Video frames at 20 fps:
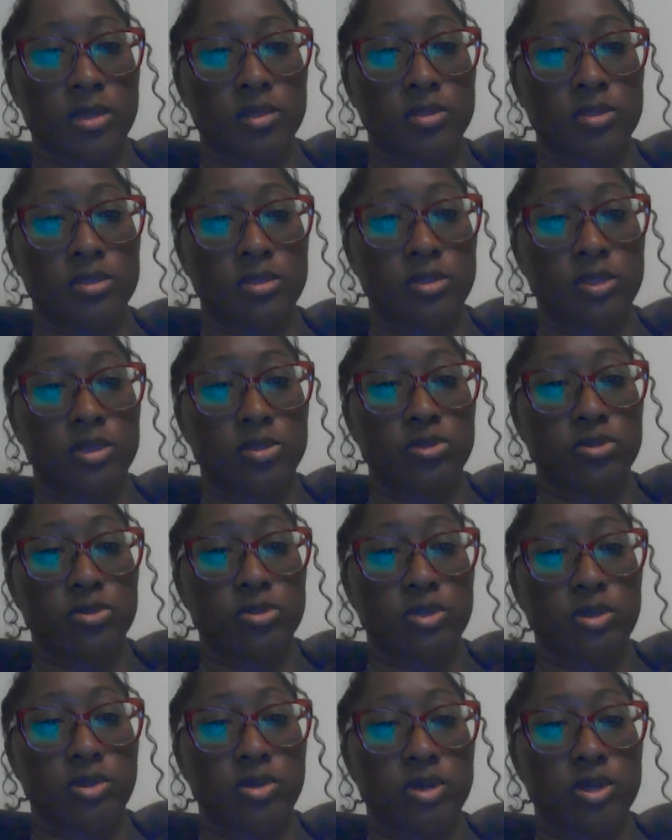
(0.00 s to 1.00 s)
Sickle
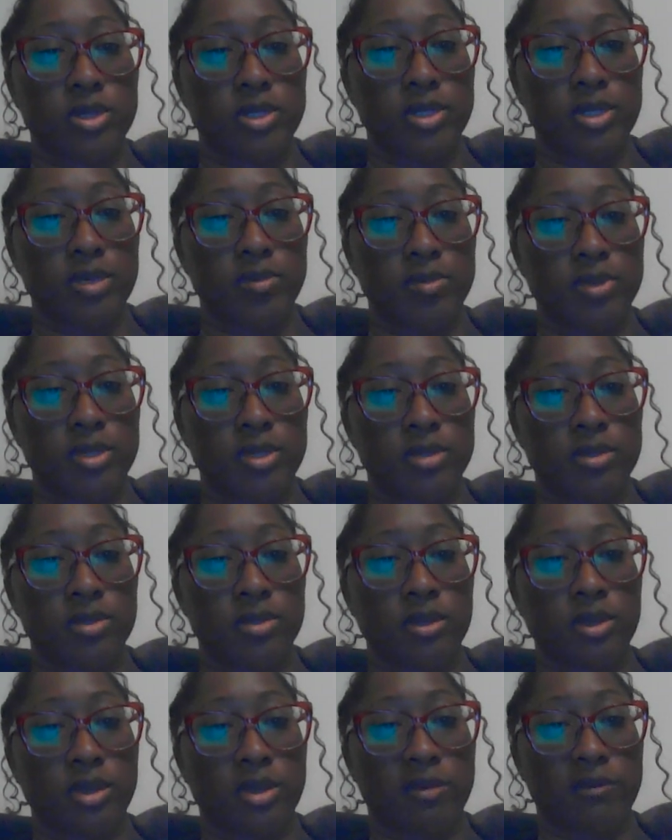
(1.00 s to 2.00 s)
cell anemia
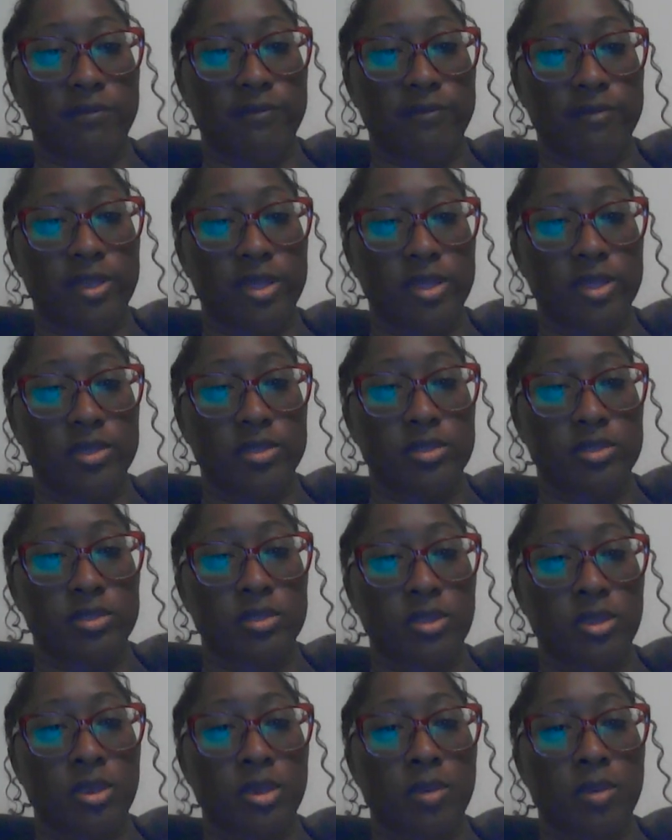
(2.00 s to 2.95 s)
afflicts